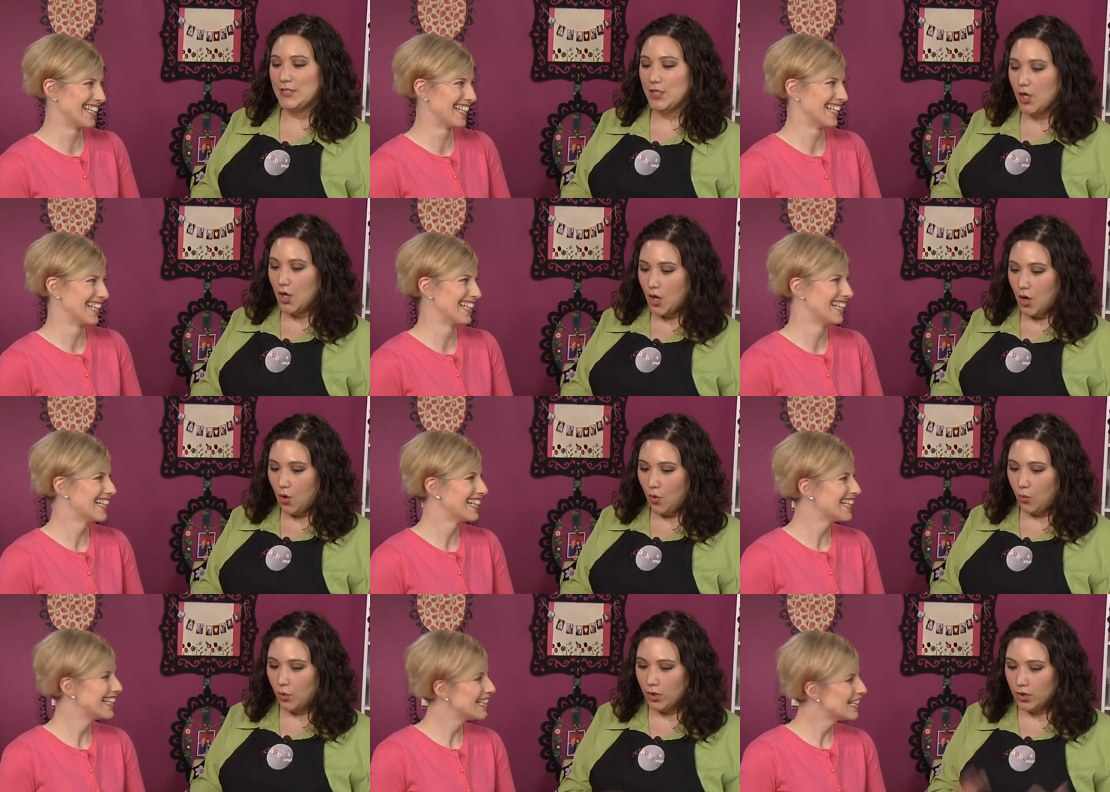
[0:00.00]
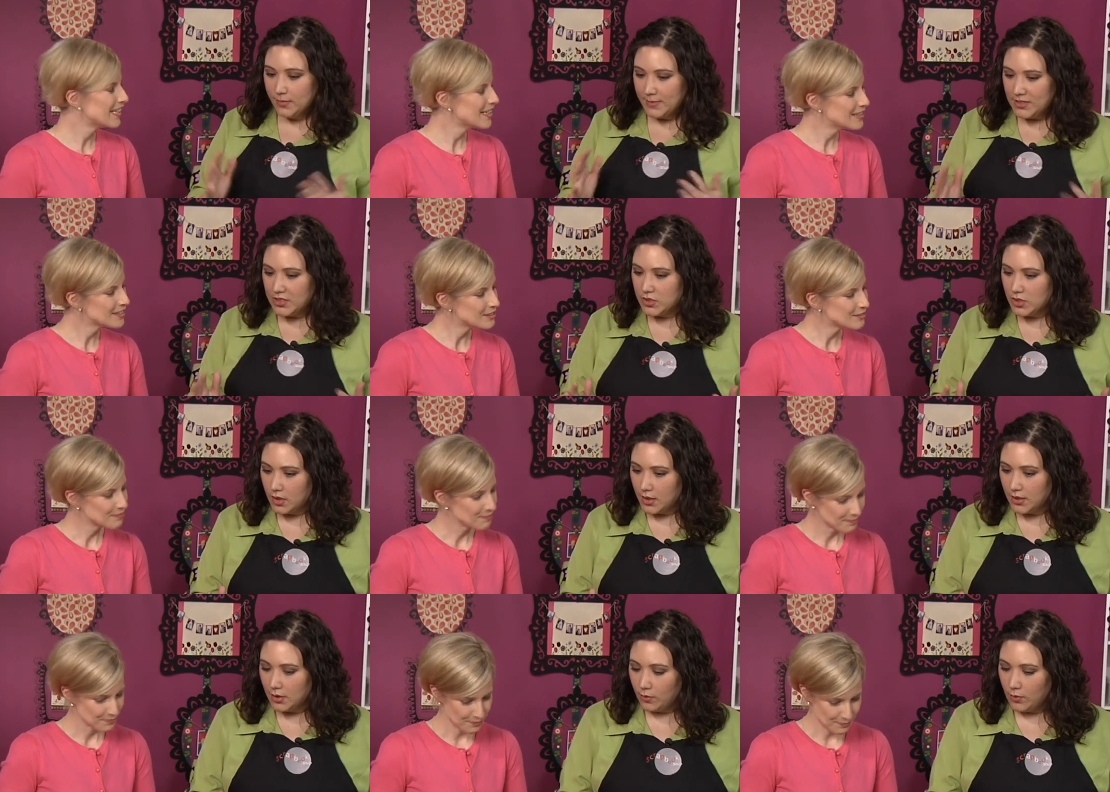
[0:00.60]
Speaker 1: so we're going to be
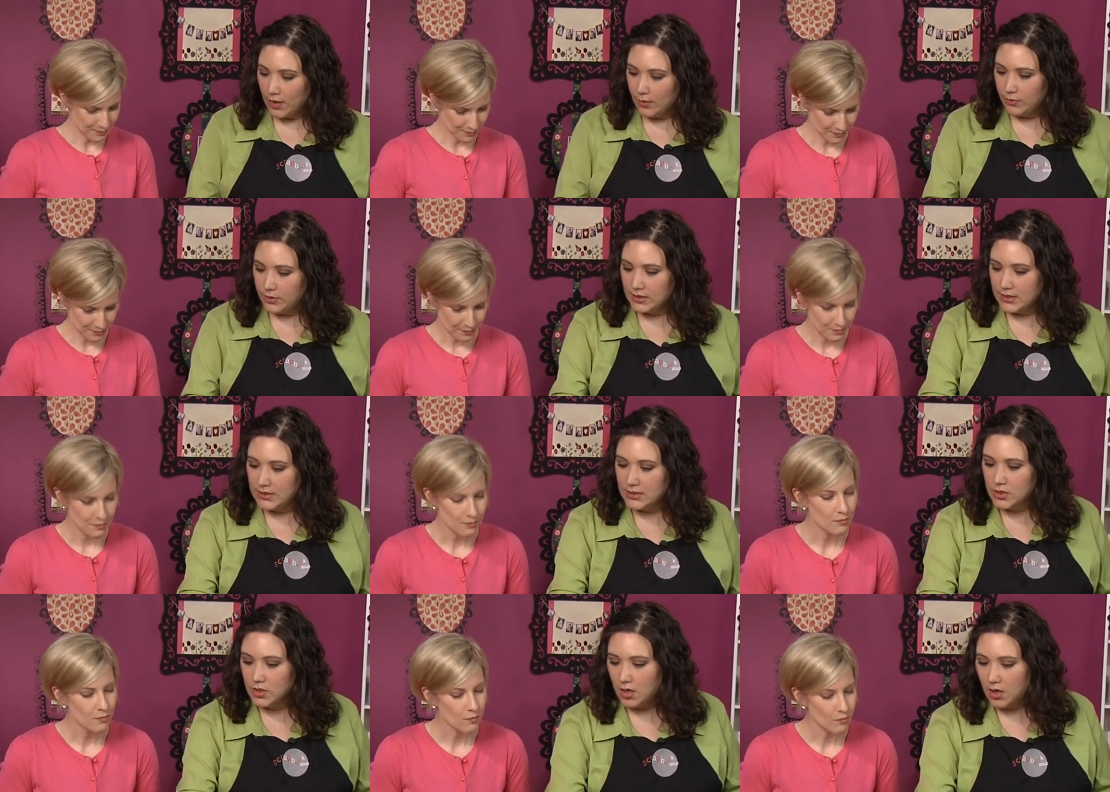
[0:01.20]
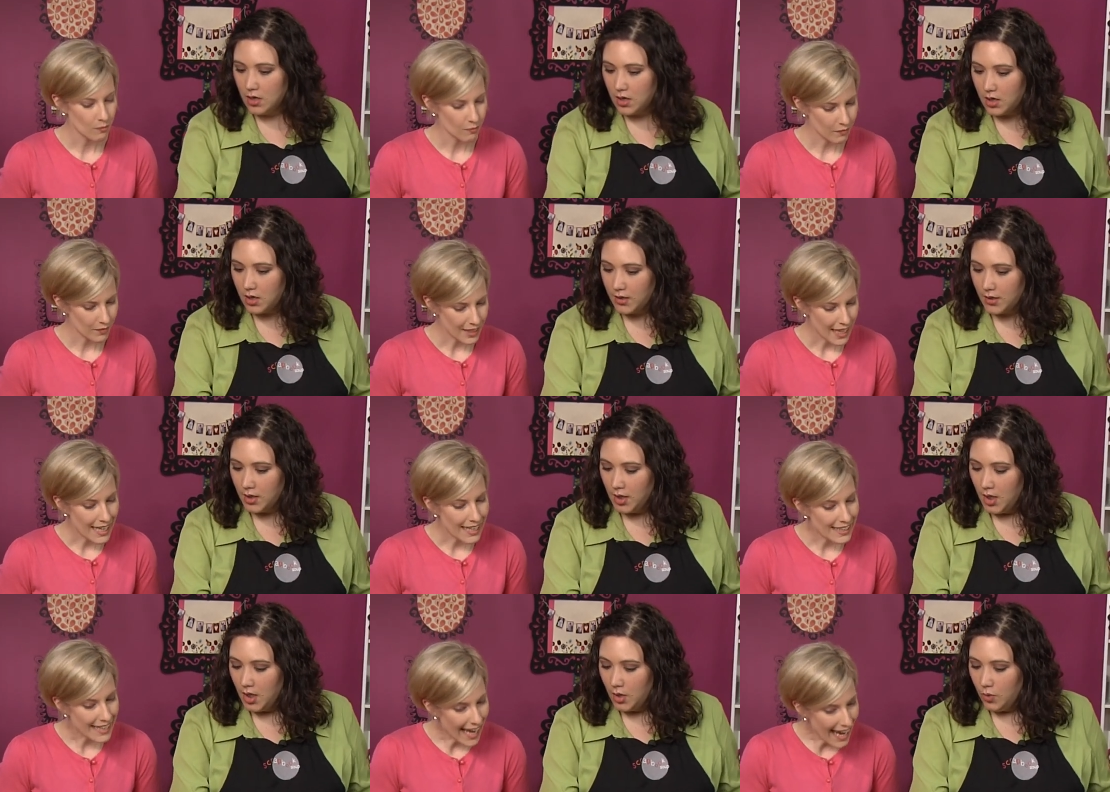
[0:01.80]
starting right with this card,
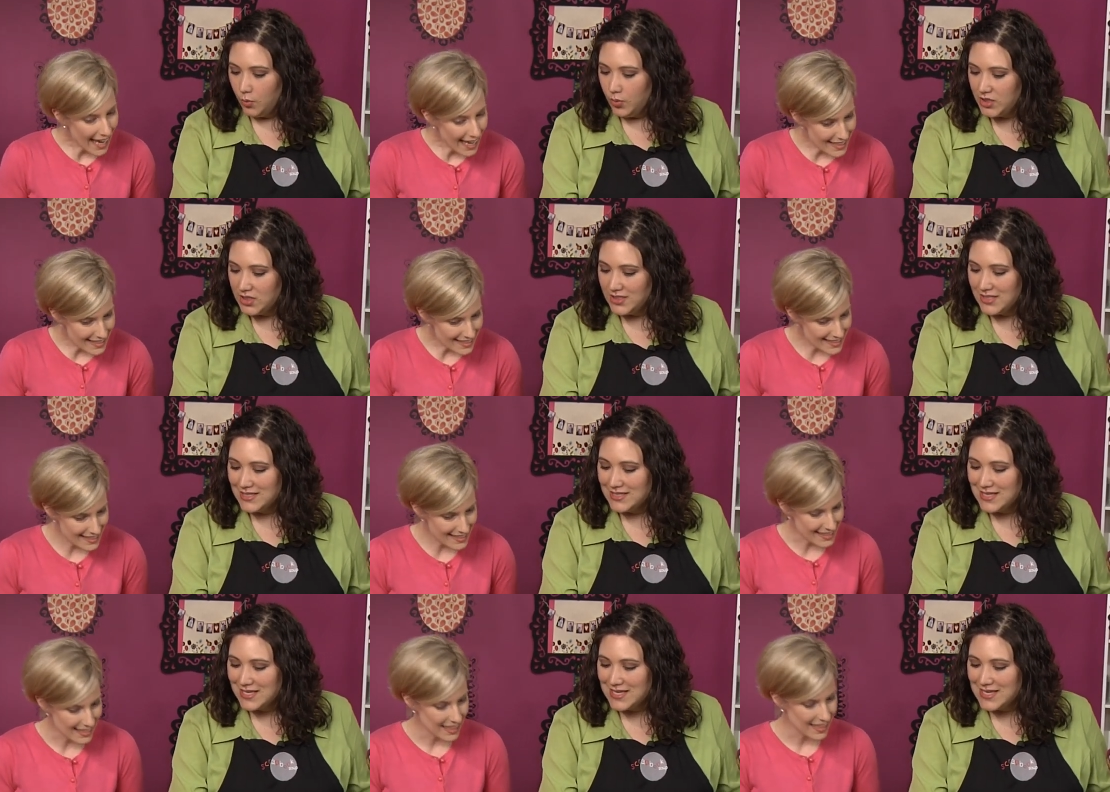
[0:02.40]
yes. which is